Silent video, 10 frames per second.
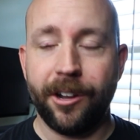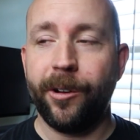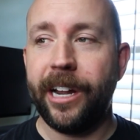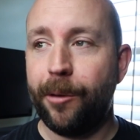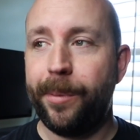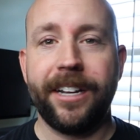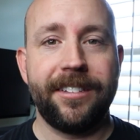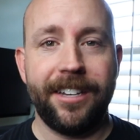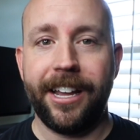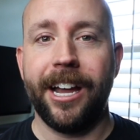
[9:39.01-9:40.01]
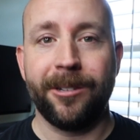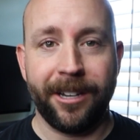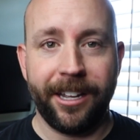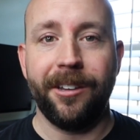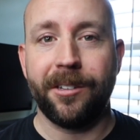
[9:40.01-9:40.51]
Go to Outback Steakhouse
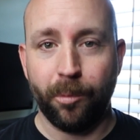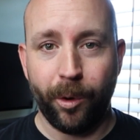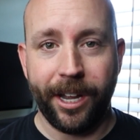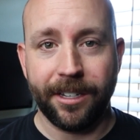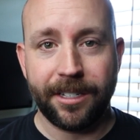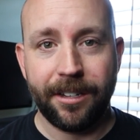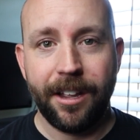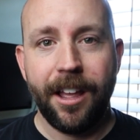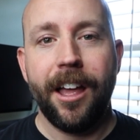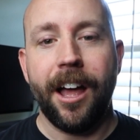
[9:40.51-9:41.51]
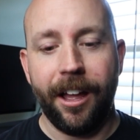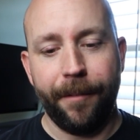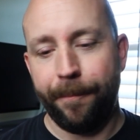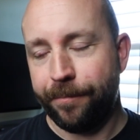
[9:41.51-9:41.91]
and get you some wings. You